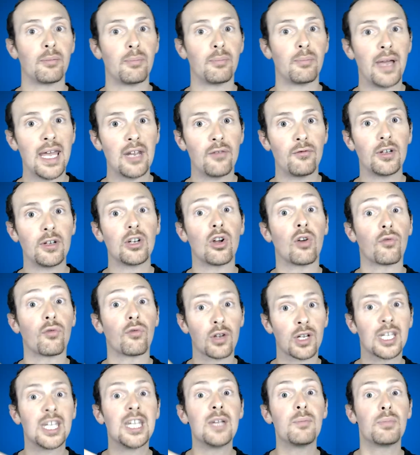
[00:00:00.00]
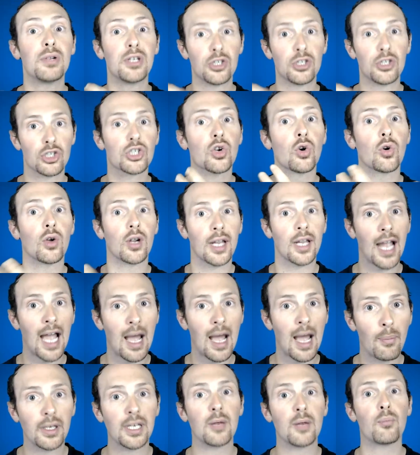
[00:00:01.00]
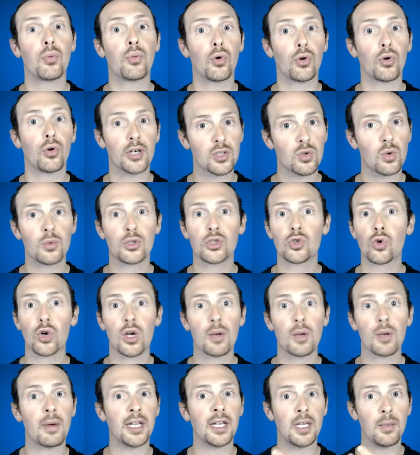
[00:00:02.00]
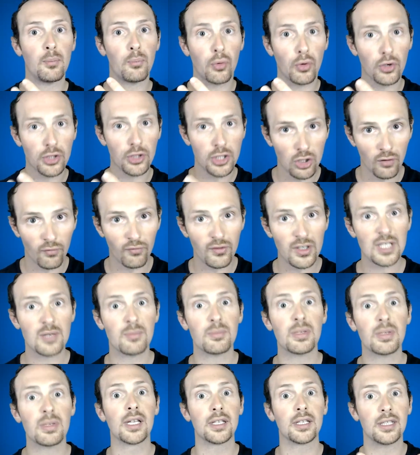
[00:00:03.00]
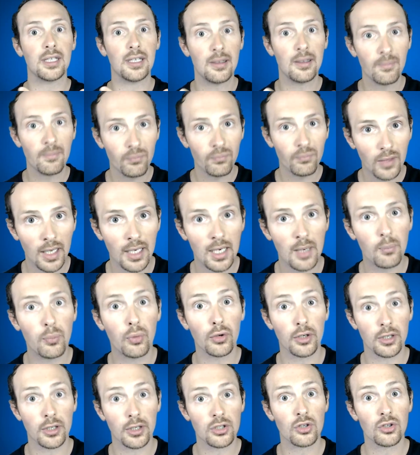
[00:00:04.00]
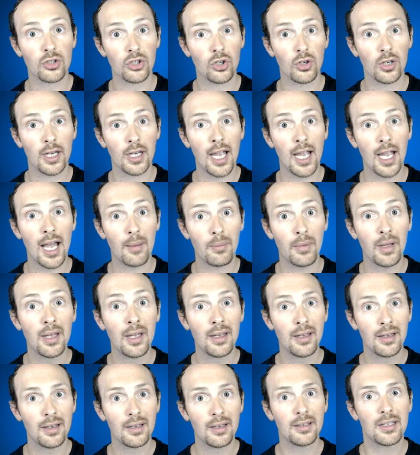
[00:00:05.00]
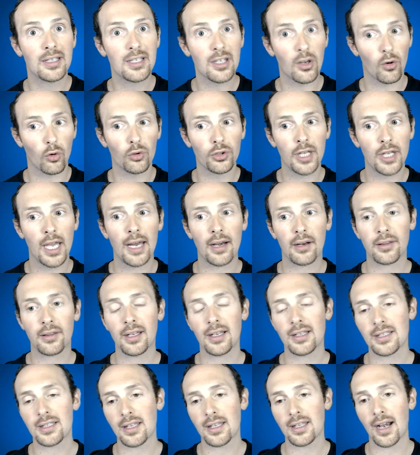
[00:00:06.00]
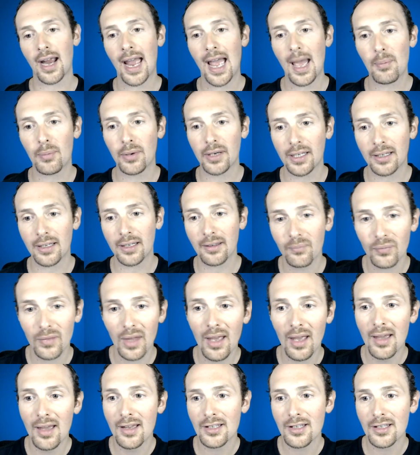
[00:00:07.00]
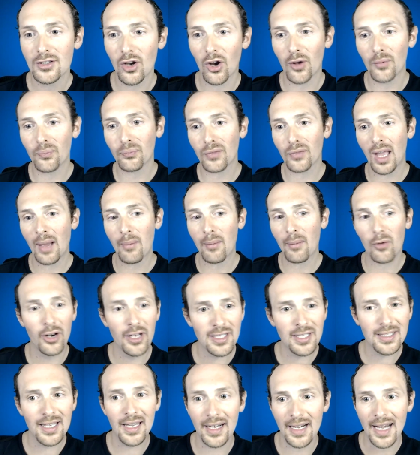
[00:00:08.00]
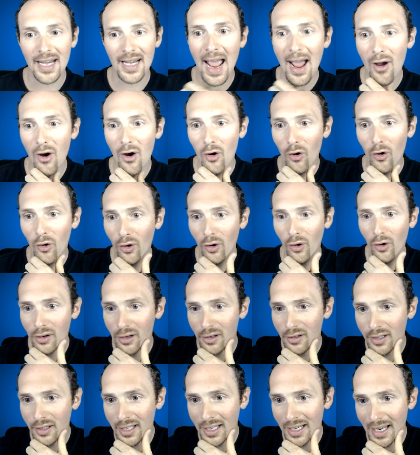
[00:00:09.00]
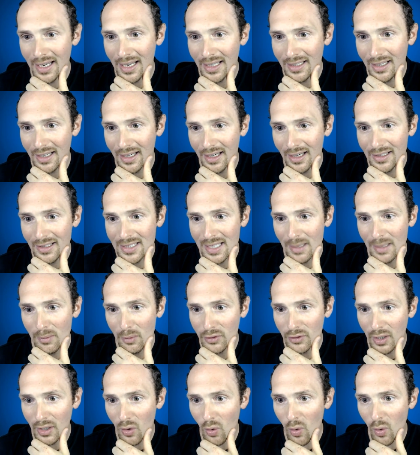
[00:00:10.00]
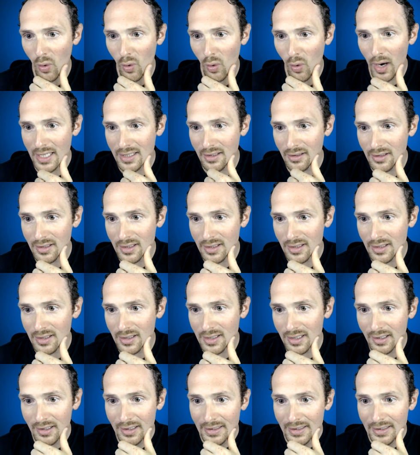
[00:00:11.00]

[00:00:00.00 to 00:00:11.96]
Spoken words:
benefit of keeping showing up and importance. When we talk about the importance of visibility and importance of showing up, these are all the other things that are happening. So I'm going to start now looking at some of the questions.